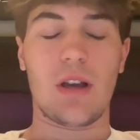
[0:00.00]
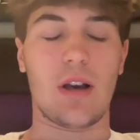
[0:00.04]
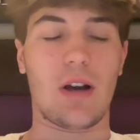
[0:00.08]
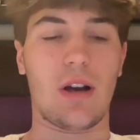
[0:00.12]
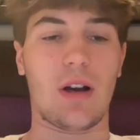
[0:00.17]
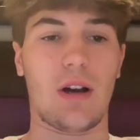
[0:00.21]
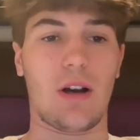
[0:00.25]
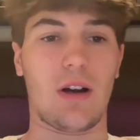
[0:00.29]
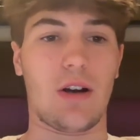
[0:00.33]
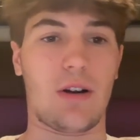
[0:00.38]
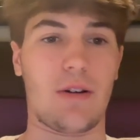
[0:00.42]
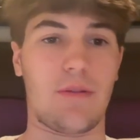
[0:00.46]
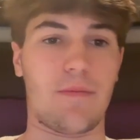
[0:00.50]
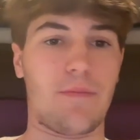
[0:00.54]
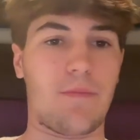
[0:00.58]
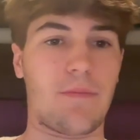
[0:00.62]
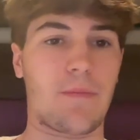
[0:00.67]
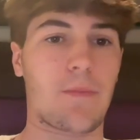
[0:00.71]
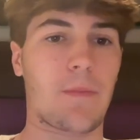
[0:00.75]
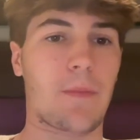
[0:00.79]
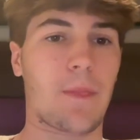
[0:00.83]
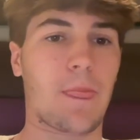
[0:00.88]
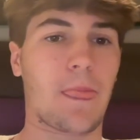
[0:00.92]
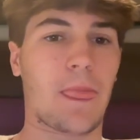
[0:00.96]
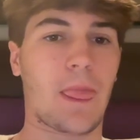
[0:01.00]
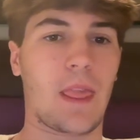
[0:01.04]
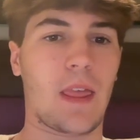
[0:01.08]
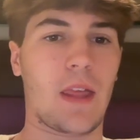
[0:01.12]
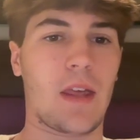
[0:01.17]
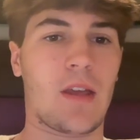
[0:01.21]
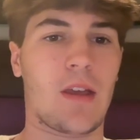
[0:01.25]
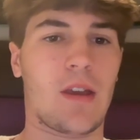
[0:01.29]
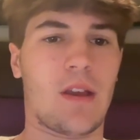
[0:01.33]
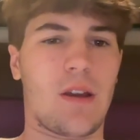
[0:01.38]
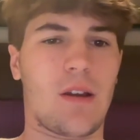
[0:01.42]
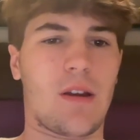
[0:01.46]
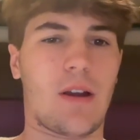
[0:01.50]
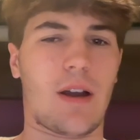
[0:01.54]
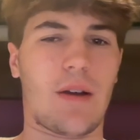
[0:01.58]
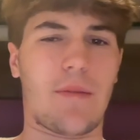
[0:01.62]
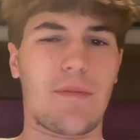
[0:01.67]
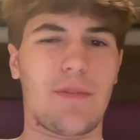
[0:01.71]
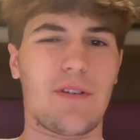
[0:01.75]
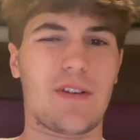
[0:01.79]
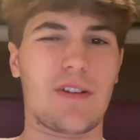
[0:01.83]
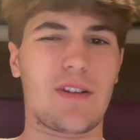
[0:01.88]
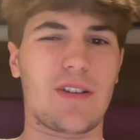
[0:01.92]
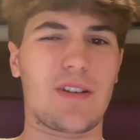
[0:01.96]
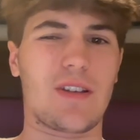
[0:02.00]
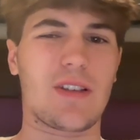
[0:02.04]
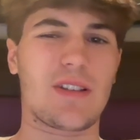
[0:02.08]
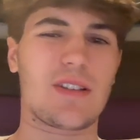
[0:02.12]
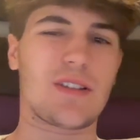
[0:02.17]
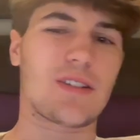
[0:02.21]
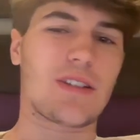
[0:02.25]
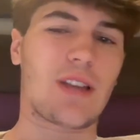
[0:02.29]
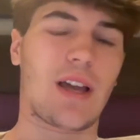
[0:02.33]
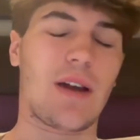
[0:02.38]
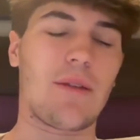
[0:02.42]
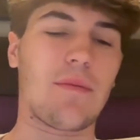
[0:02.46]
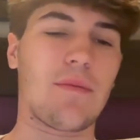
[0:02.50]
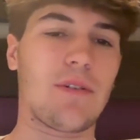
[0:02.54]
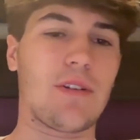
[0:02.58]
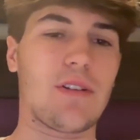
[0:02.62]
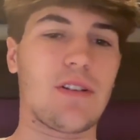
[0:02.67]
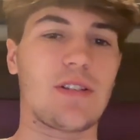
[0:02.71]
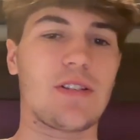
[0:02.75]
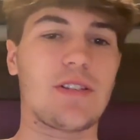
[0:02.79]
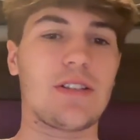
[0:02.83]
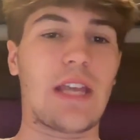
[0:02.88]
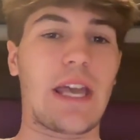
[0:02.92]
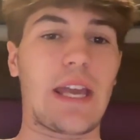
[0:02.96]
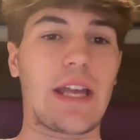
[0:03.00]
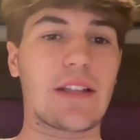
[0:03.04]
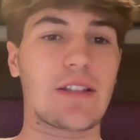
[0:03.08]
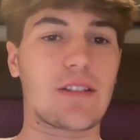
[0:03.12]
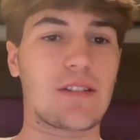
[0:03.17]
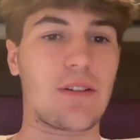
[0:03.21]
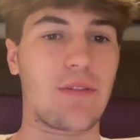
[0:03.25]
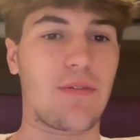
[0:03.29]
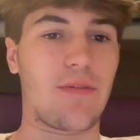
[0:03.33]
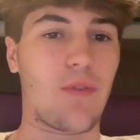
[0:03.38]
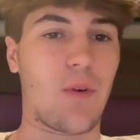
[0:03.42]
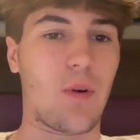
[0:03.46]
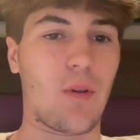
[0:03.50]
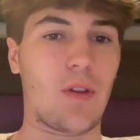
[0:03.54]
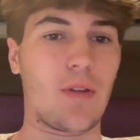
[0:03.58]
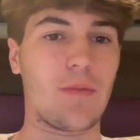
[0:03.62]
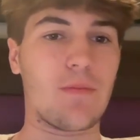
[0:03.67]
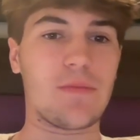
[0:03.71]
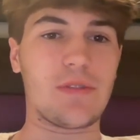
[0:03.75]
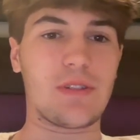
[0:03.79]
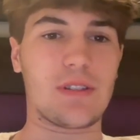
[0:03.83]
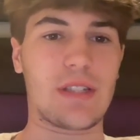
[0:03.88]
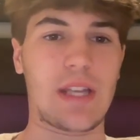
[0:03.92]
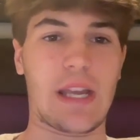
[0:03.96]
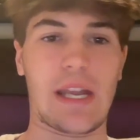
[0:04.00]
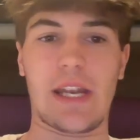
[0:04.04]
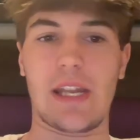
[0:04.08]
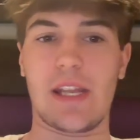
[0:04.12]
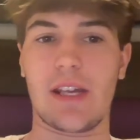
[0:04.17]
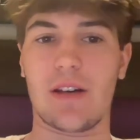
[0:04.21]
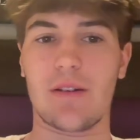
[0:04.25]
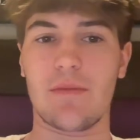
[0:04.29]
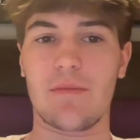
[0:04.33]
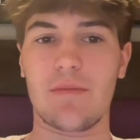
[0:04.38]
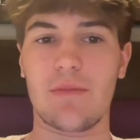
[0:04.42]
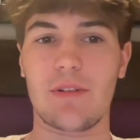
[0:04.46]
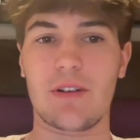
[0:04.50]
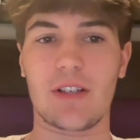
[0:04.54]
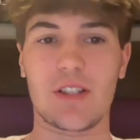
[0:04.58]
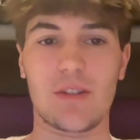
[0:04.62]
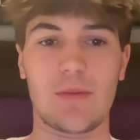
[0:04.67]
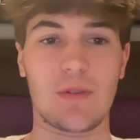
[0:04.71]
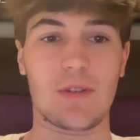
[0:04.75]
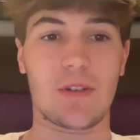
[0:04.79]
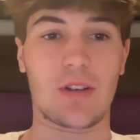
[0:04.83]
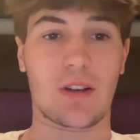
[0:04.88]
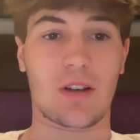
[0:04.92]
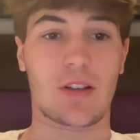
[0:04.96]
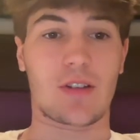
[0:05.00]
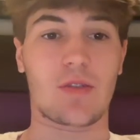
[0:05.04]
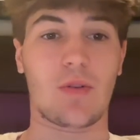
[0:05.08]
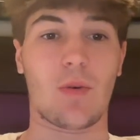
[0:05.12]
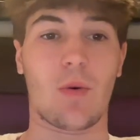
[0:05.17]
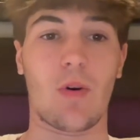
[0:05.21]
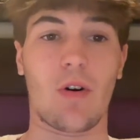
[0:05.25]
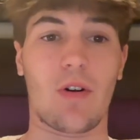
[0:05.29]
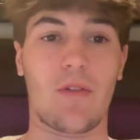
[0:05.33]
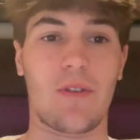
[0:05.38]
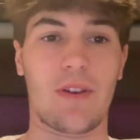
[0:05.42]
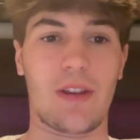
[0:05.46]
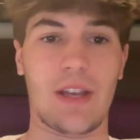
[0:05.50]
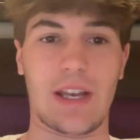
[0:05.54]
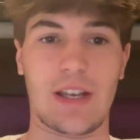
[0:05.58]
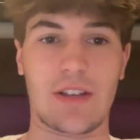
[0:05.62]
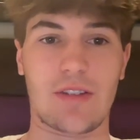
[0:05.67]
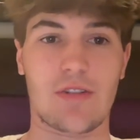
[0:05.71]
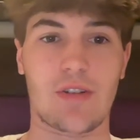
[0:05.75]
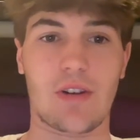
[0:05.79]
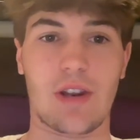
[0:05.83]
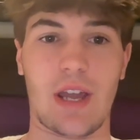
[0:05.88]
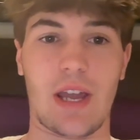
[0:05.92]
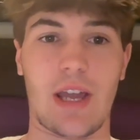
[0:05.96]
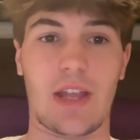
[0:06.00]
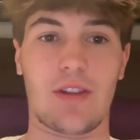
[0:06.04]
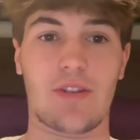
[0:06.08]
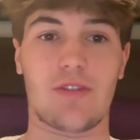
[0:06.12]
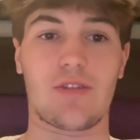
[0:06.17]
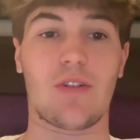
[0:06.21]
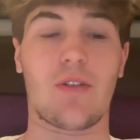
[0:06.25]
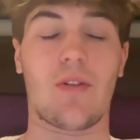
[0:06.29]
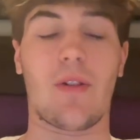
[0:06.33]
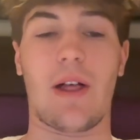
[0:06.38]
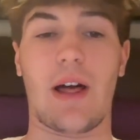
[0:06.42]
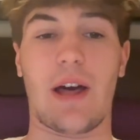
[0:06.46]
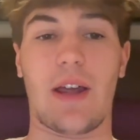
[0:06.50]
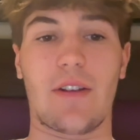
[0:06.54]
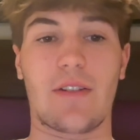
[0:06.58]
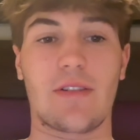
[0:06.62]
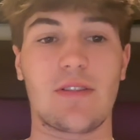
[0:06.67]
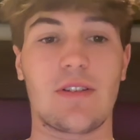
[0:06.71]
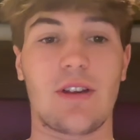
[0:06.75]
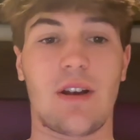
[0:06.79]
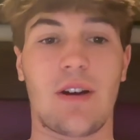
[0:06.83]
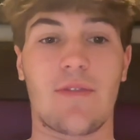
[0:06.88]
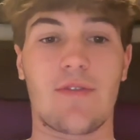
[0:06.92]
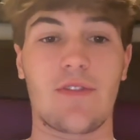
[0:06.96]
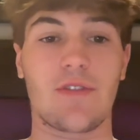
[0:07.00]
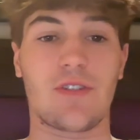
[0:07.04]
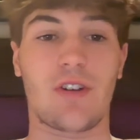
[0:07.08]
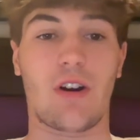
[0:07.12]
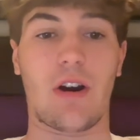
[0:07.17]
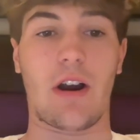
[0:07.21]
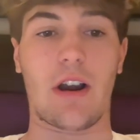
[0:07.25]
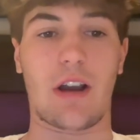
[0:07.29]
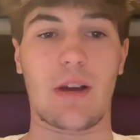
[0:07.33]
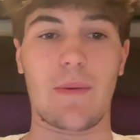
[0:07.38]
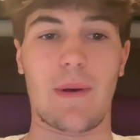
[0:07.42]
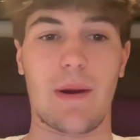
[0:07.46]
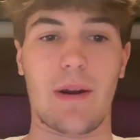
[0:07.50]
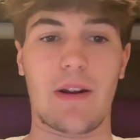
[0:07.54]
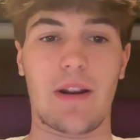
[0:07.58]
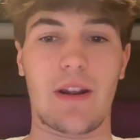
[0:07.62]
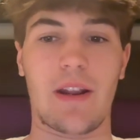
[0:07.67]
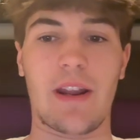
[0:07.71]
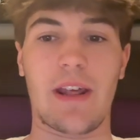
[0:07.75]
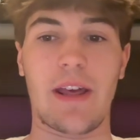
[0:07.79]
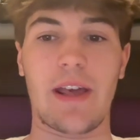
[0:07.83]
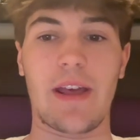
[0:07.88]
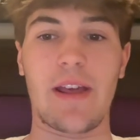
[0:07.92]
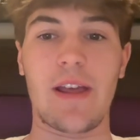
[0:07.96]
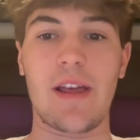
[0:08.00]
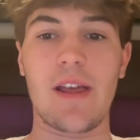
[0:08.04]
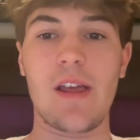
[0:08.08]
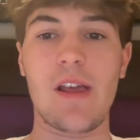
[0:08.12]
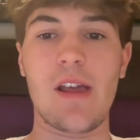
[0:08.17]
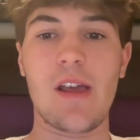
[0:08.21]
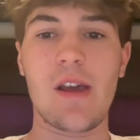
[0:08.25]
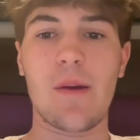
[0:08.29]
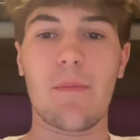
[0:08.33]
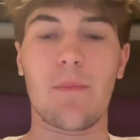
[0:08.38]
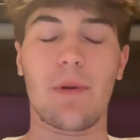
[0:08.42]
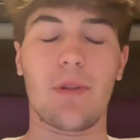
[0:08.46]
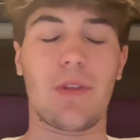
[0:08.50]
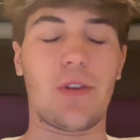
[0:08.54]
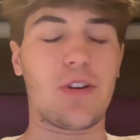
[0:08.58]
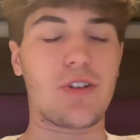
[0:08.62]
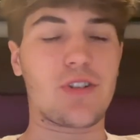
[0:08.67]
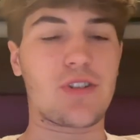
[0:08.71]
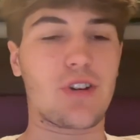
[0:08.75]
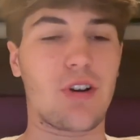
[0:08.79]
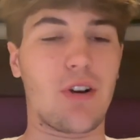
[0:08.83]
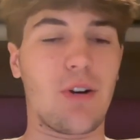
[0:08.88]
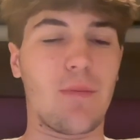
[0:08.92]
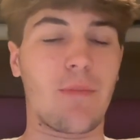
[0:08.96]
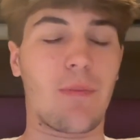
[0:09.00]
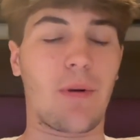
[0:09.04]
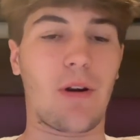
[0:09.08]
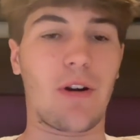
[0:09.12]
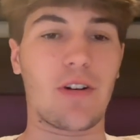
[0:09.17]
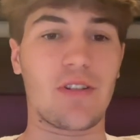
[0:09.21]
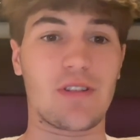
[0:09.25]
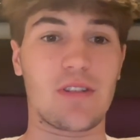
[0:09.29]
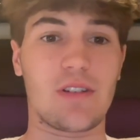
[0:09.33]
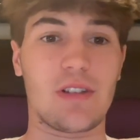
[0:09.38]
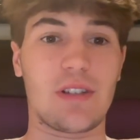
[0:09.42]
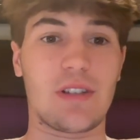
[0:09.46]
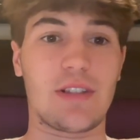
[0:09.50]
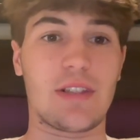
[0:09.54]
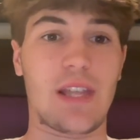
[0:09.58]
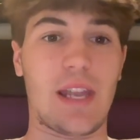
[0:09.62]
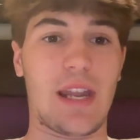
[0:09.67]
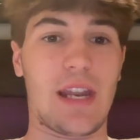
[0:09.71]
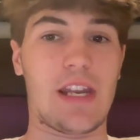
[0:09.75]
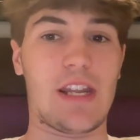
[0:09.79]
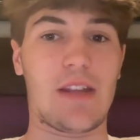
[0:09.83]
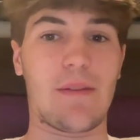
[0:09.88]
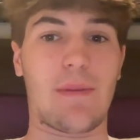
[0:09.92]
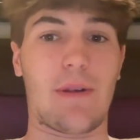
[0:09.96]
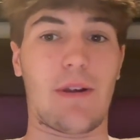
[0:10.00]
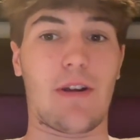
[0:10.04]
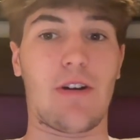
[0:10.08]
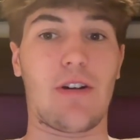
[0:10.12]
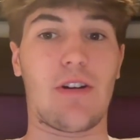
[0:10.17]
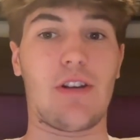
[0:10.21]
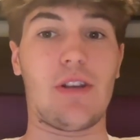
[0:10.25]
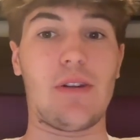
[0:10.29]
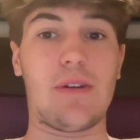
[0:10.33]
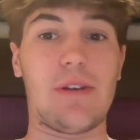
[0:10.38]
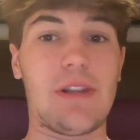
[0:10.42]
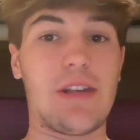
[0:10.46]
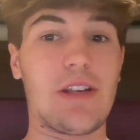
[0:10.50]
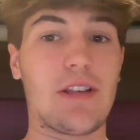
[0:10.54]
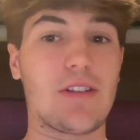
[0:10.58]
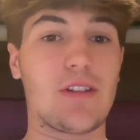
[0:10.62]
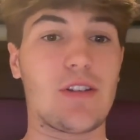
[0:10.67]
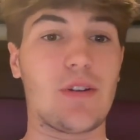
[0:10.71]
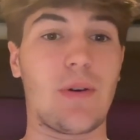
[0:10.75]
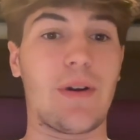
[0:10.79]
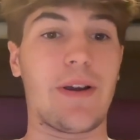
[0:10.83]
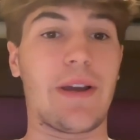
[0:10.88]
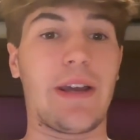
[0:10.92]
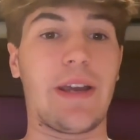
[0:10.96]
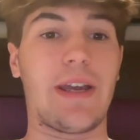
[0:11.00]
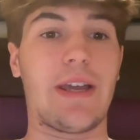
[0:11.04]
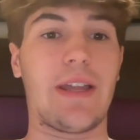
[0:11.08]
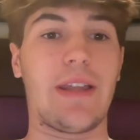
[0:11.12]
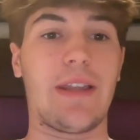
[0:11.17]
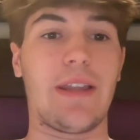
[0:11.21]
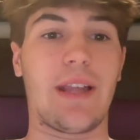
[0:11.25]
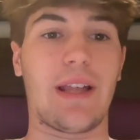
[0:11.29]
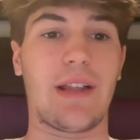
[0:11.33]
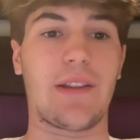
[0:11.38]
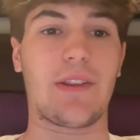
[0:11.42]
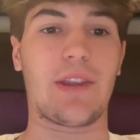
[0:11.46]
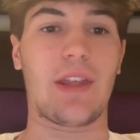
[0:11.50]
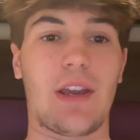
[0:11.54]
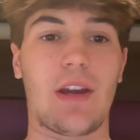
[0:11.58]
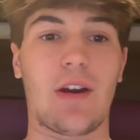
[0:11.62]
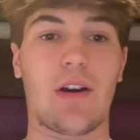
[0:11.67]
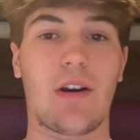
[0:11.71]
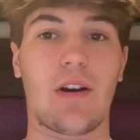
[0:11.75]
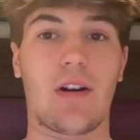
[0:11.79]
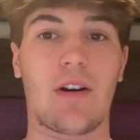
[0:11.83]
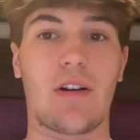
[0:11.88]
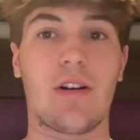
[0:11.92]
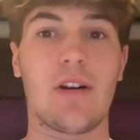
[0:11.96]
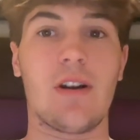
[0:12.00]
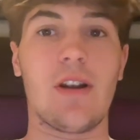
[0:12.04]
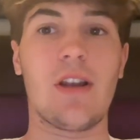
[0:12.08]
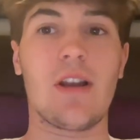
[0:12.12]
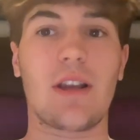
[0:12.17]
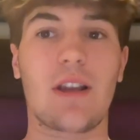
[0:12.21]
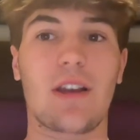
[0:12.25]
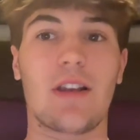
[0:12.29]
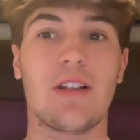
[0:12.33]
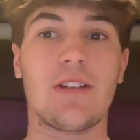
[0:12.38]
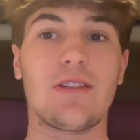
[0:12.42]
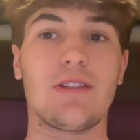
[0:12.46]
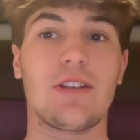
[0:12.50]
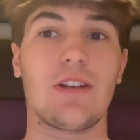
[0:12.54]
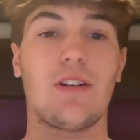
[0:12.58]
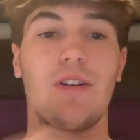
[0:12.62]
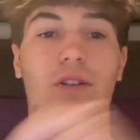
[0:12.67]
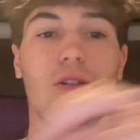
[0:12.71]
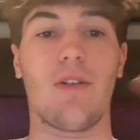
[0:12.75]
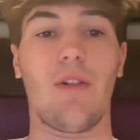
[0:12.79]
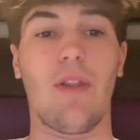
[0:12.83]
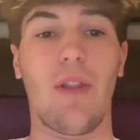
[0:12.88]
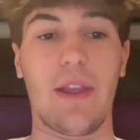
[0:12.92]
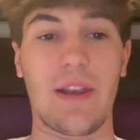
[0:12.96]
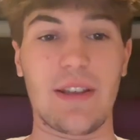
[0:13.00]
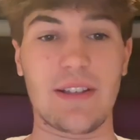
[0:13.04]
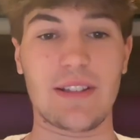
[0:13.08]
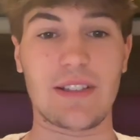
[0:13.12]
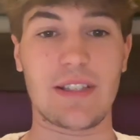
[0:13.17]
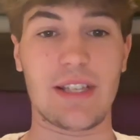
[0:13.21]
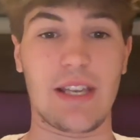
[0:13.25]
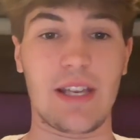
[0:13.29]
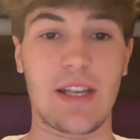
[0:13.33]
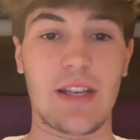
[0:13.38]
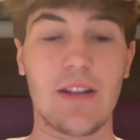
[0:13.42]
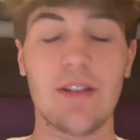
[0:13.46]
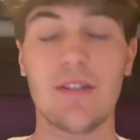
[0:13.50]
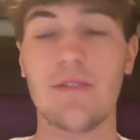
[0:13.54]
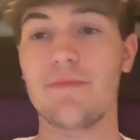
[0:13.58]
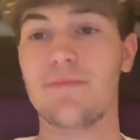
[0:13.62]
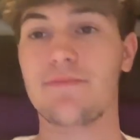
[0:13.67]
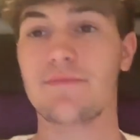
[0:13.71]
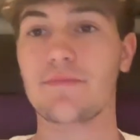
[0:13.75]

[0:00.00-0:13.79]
Um, I'm gonna just say it's the Fulham Stadium because we took a tour of it yesterday, and there's a lot of stuff to talk about in it. But there's certain parts of the stadium that are unique to it, and that are considered listed.